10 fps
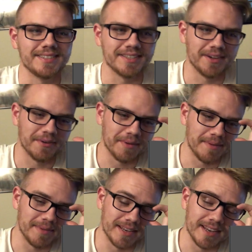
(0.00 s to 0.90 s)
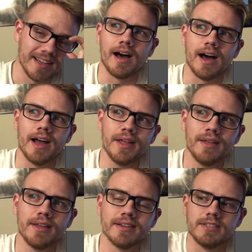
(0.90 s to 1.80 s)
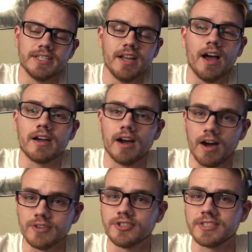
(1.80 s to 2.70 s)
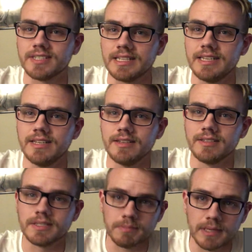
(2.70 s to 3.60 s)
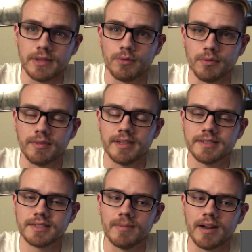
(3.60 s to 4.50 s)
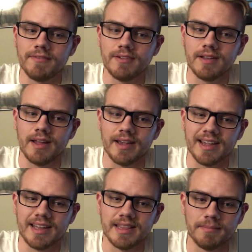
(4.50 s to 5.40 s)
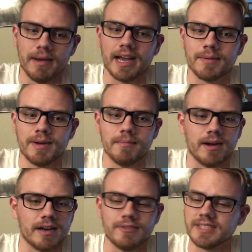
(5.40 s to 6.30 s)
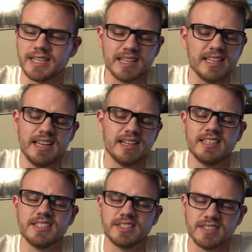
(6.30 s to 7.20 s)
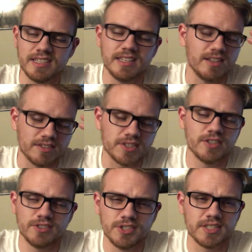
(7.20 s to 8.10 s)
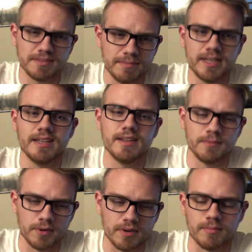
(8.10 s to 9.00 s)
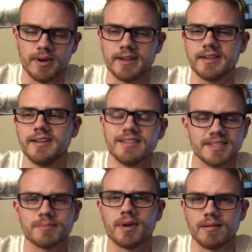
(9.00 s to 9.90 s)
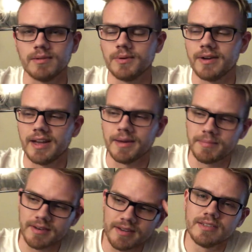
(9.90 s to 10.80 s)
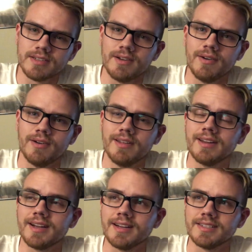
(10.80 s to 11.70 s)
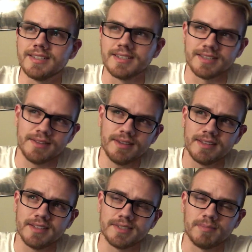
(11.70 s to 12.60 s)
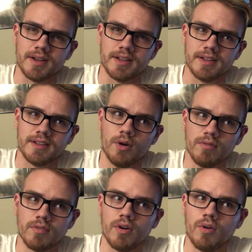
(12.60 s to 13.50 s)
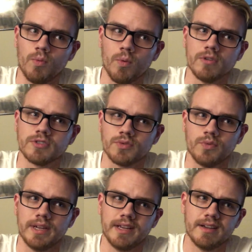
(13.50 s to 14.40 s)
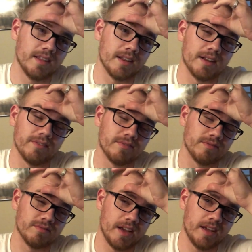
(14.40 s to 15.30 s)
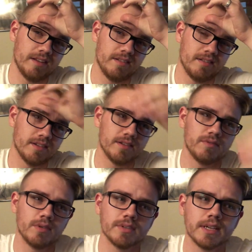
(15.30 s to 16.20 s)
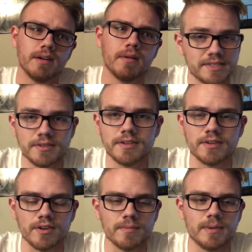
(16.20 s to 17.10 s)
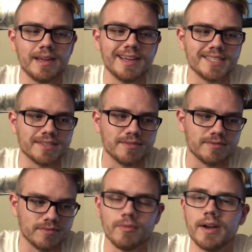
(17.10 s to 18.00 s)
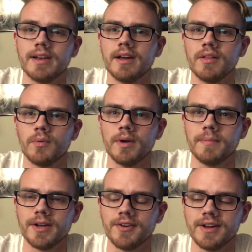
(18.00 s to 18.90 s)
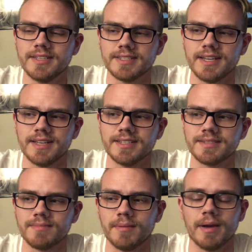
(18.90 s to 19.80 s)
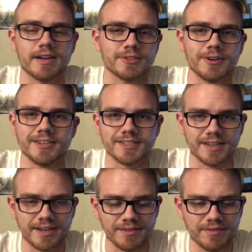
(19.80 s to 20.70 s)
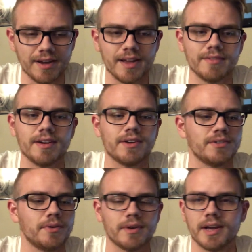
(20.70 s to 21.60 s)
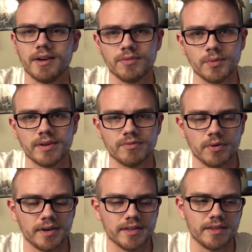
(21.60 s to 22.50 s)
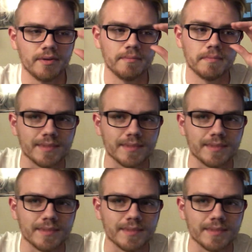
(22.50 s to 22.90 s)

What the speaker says: So, I mean, I did not consciously speed through this, but I feel like in the back of my mind I was like, yeah, it looks good, just submit it and we're on break. That's probably what happened. So, that kind of stinks. I think that's my overall worst week that I've had at Full Sail. Still didn't hurt me. As of right now, the way my grade stands, my max grade is a 95. I don't know what I got for week 4 yet, though.